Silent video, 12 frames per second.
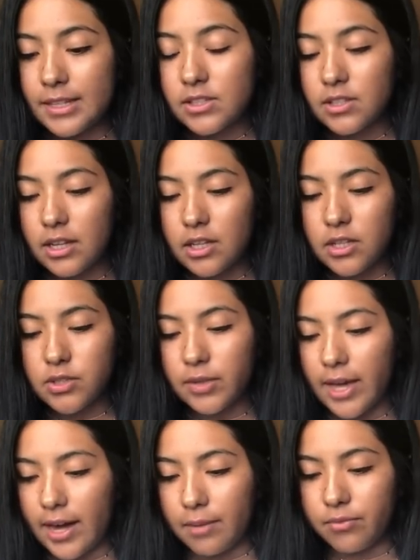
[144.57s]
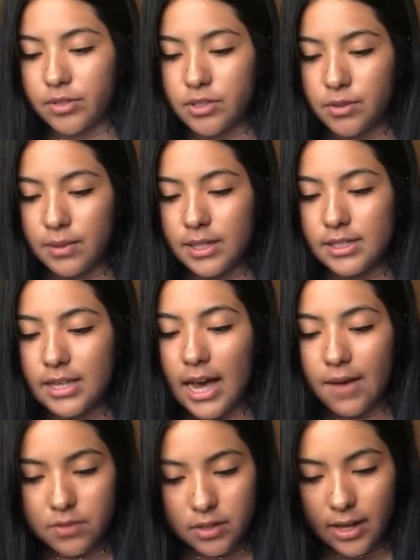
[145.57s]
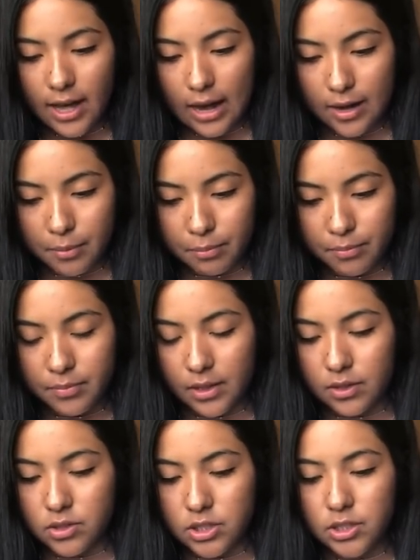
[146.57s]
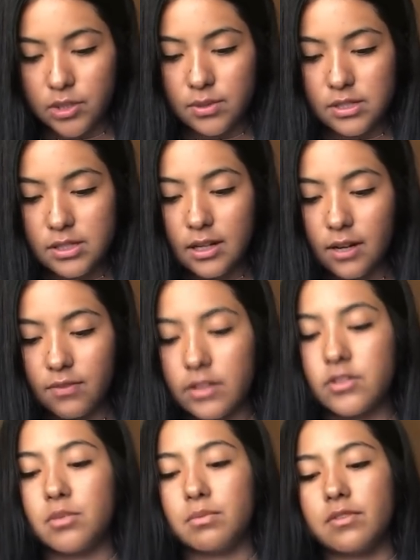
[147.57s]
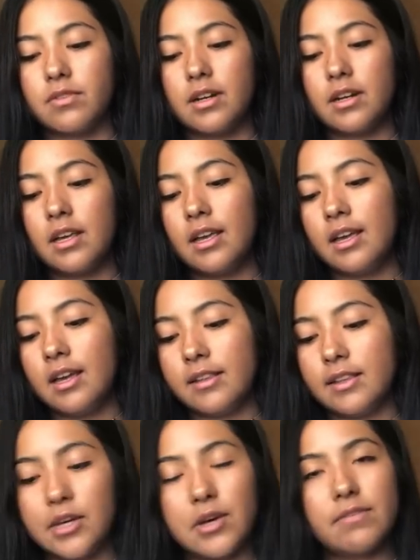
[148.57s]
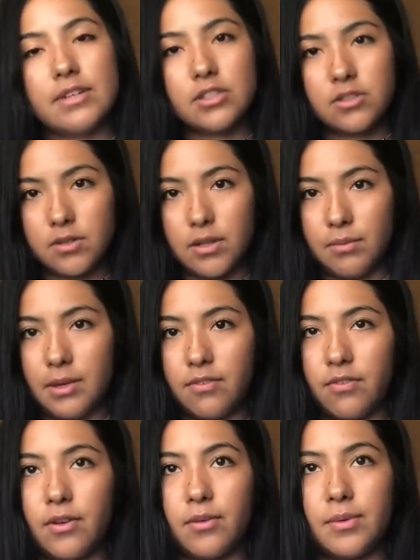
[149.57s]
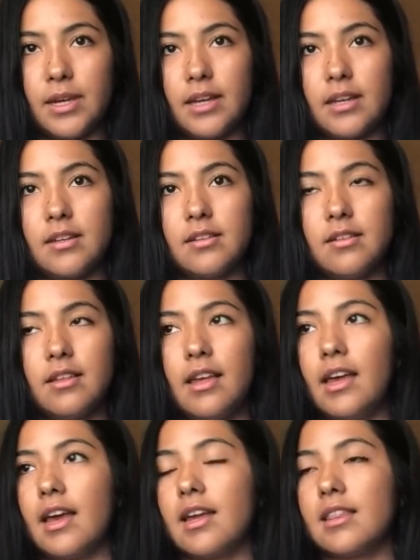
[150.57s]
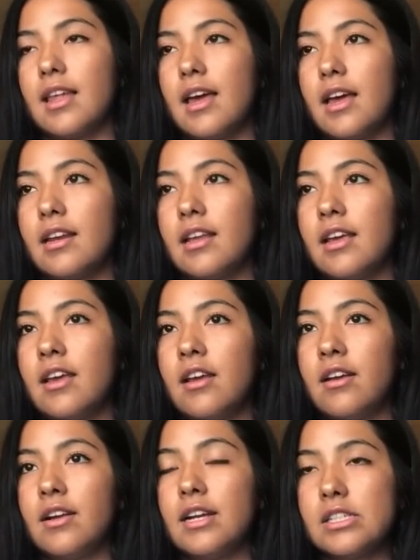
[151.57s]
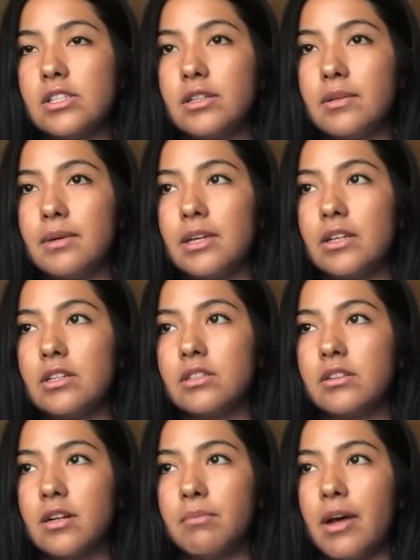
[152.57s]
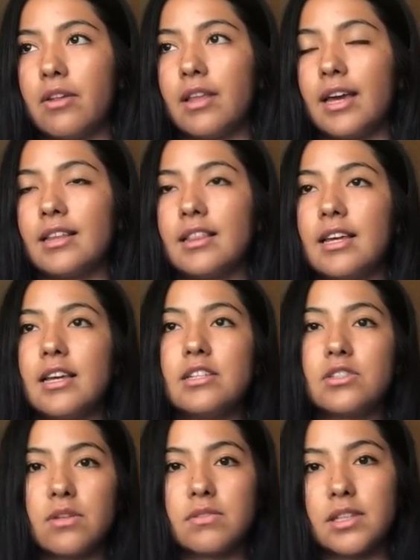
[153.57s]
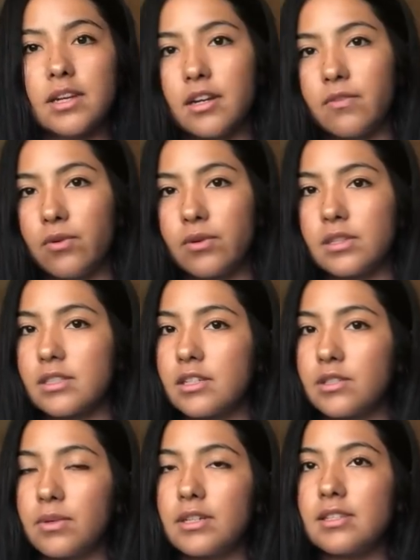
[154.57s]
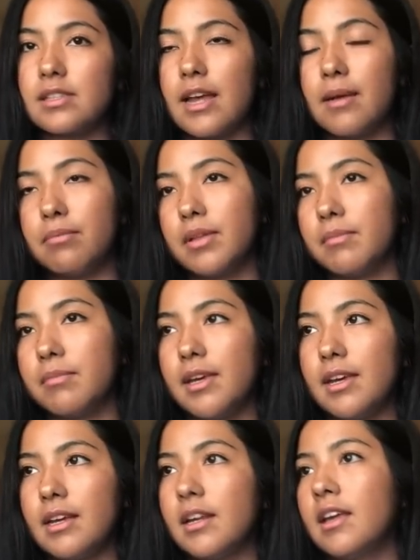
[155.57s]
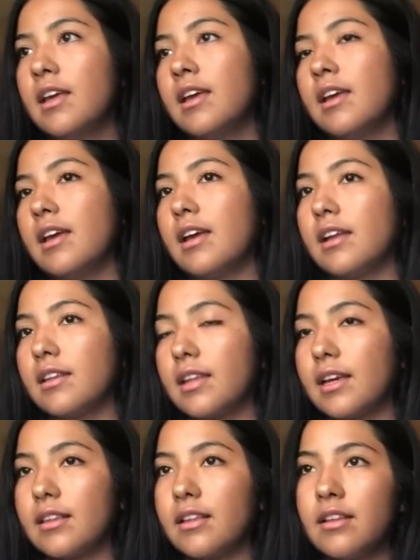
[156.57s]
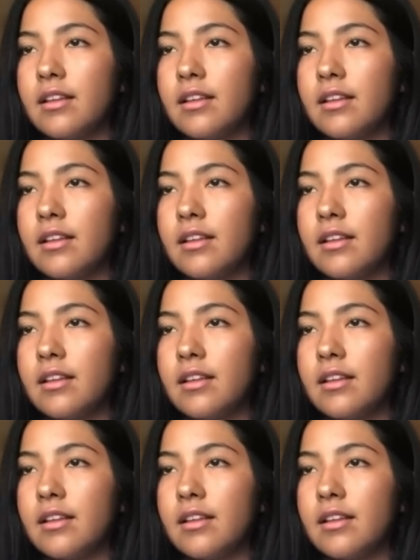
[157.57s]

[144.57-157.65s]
So then you do CATM for 2 weeks. After CATM, and you shoot and stuff, and it's super fun, then you have History Week for a week. And then History Week, you just learn about like the history of security forces, what does the emblem mean, and like